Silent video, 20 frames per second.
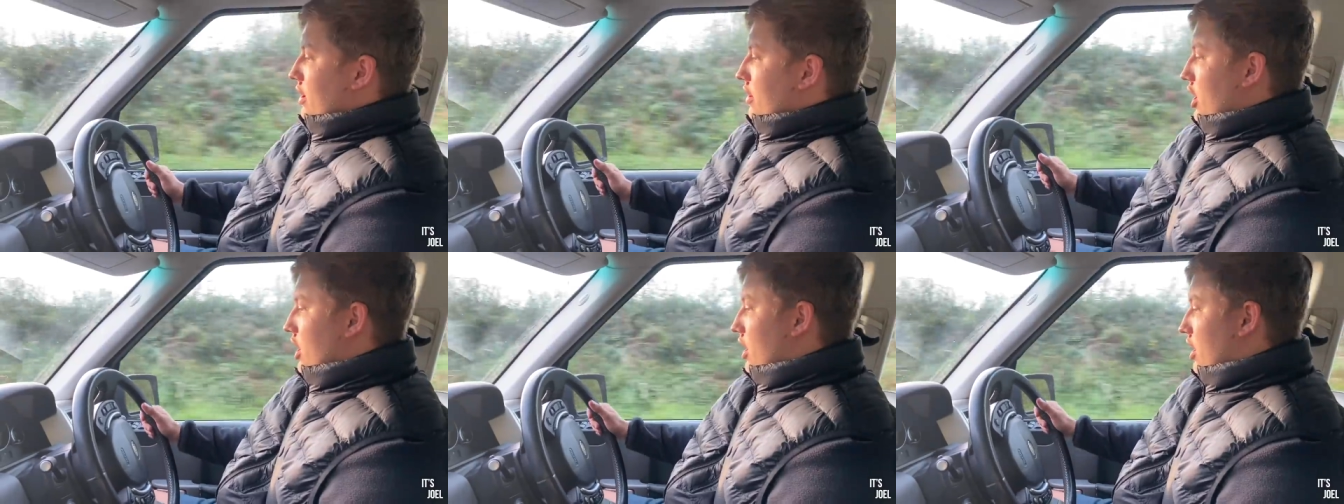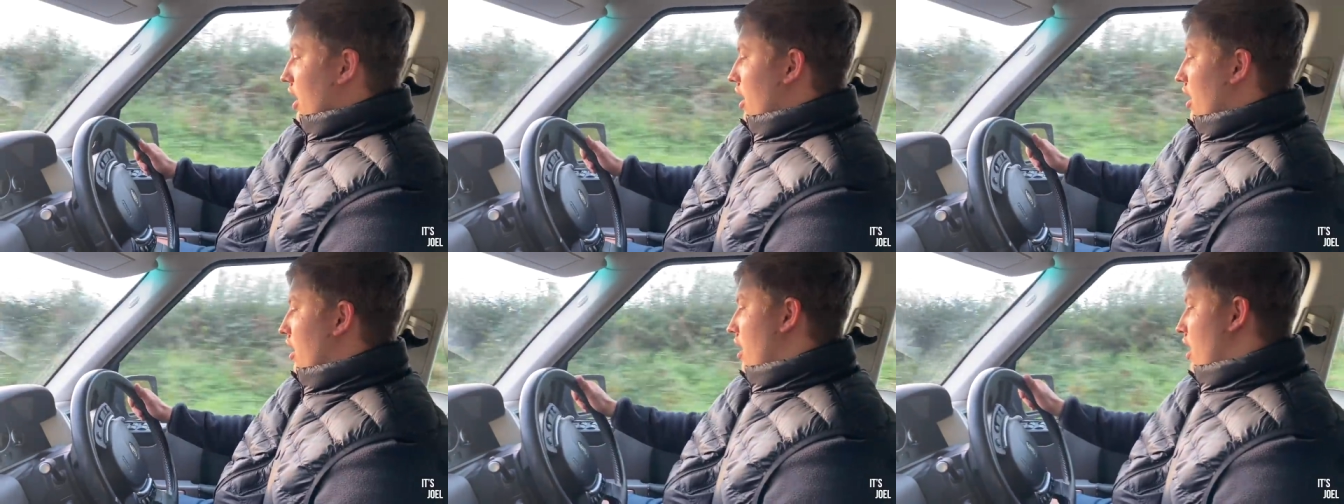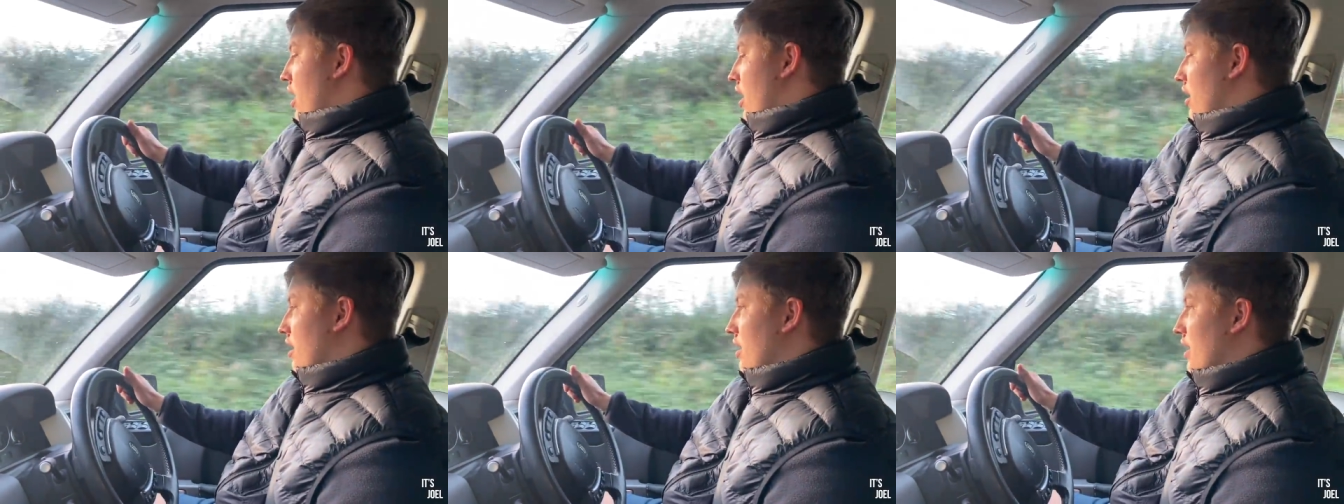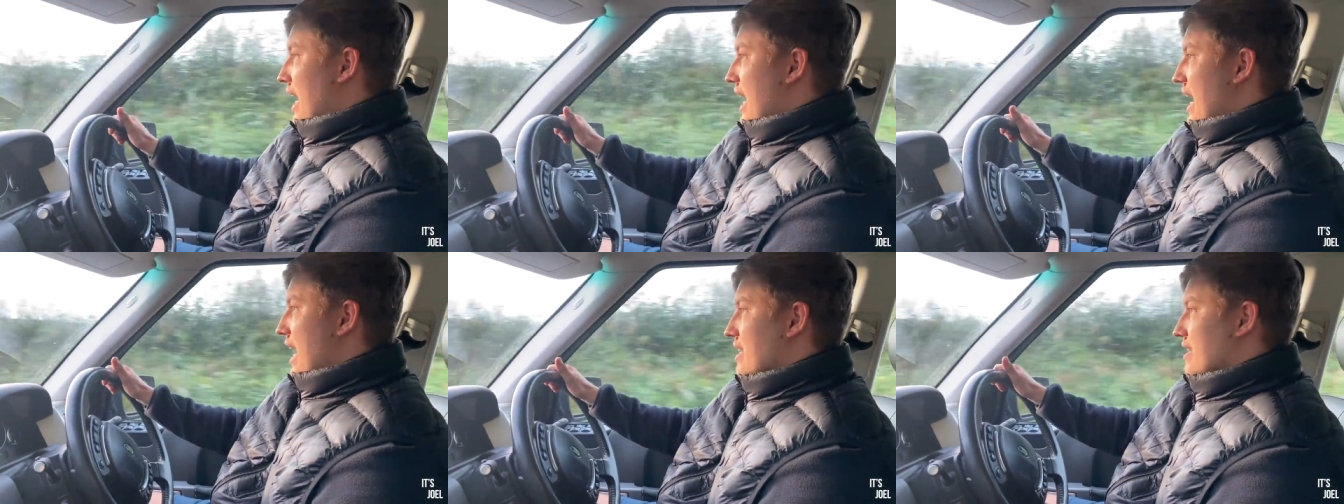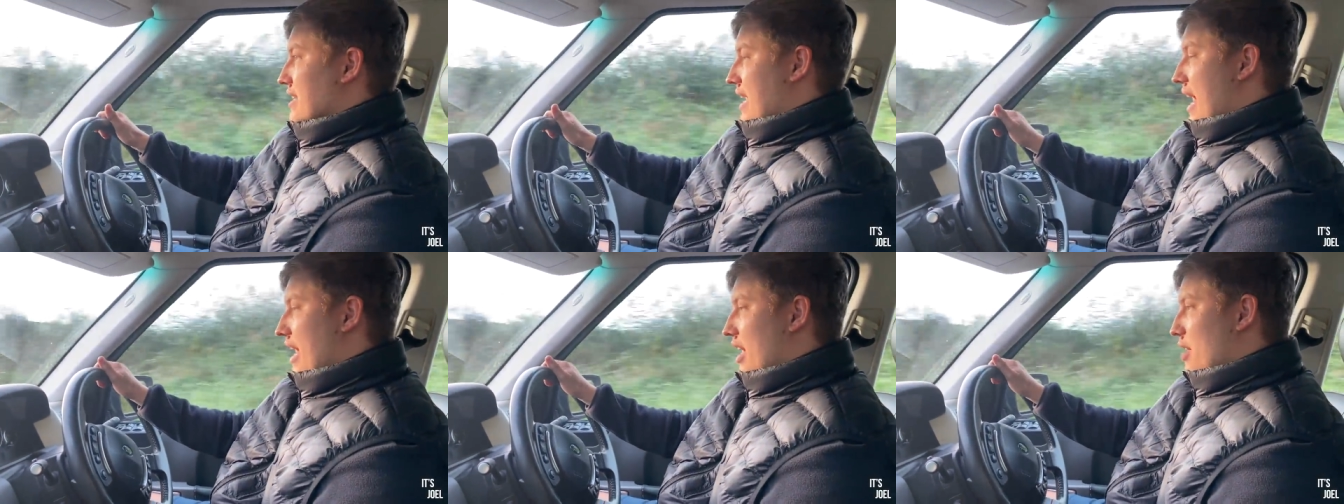The car
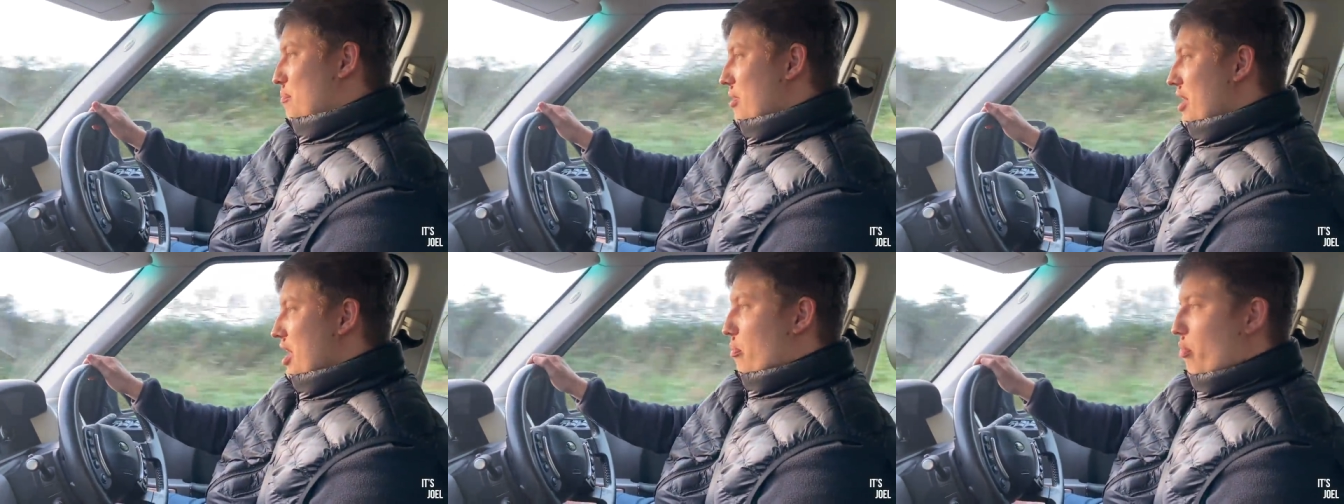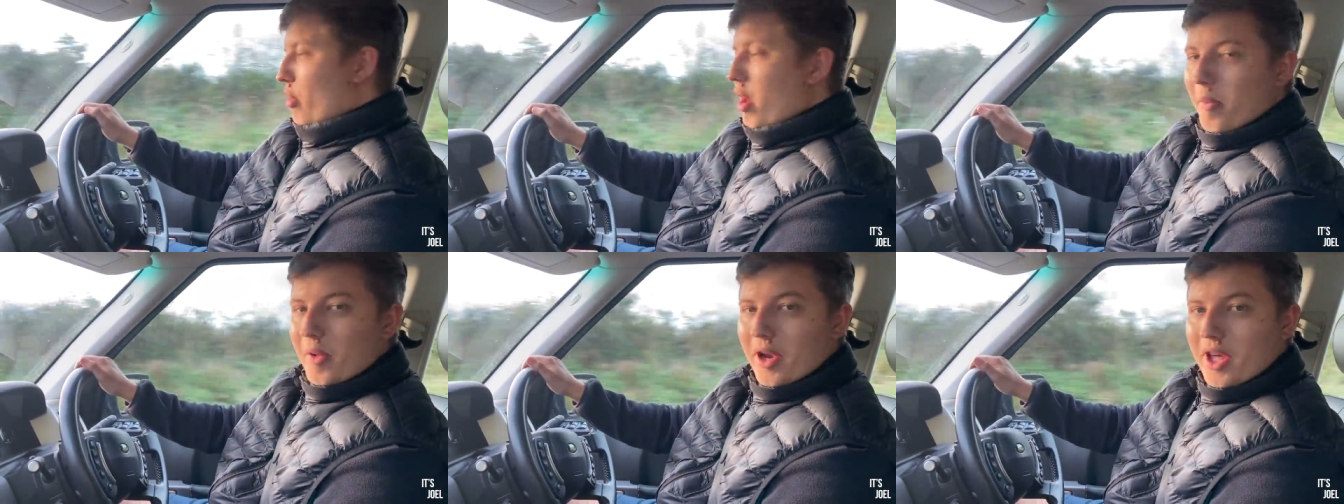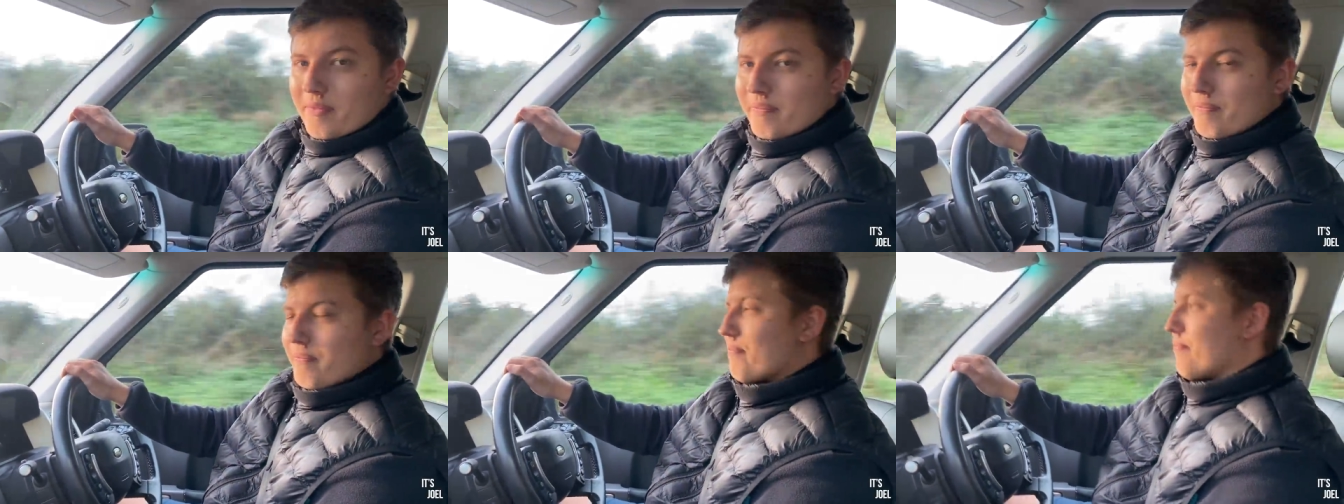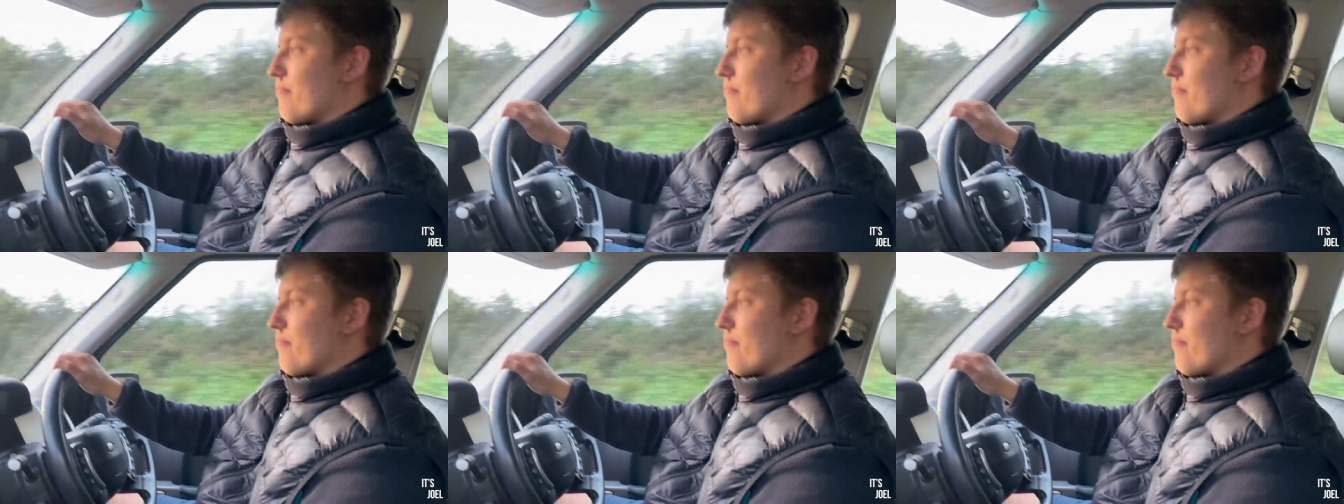has had a big problem.